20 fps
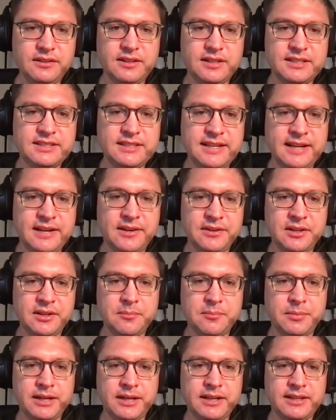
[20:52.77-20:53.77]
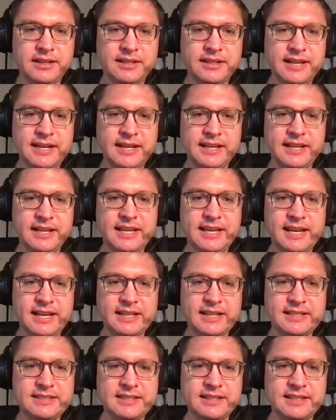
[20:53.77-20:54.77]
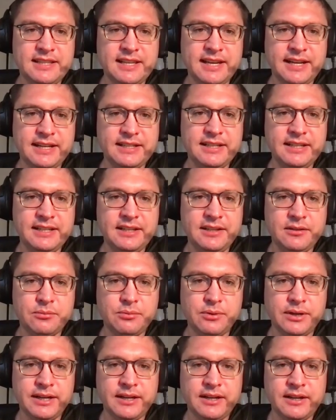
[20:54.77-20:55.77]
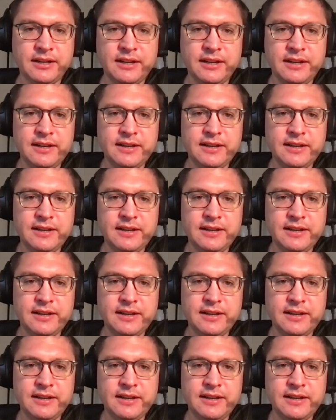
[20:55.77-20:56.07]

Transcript: astounding, but it, it kind of gets at the idea where